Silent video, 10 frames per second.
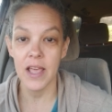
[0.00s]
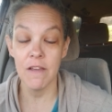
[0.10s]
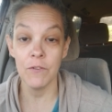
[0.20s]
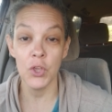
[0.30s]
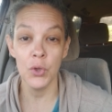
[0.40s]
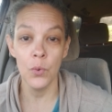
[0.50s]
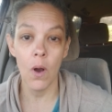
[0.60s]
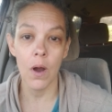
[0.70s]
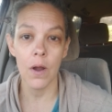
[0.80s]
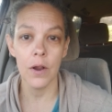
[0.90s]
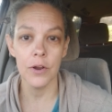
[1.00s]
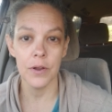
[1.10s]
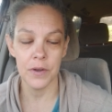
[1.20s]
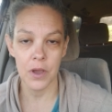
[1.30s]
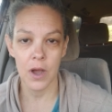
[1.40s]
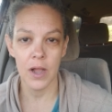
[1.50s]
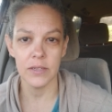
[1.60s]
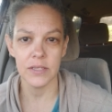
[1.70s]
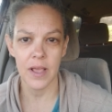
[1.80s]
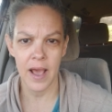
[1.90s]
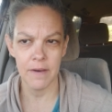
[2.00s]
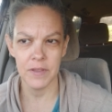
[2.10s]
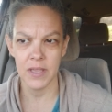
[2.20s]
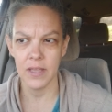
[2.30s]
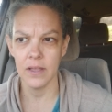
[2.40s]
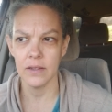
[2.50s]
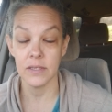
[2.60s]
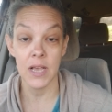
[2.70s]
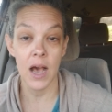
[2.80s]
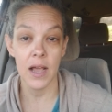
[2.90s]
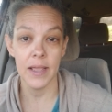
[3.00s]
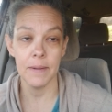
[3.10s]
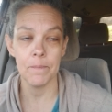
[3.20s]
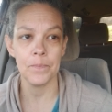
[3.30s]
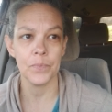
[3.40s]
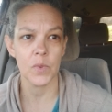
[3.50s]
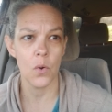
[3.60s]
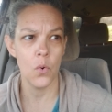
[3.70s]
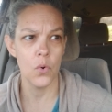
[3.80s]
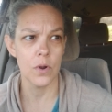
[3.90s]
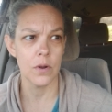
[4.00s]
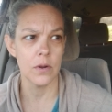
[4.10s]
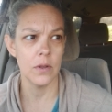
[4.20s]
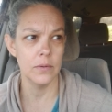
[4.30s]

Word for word: if you are not having time or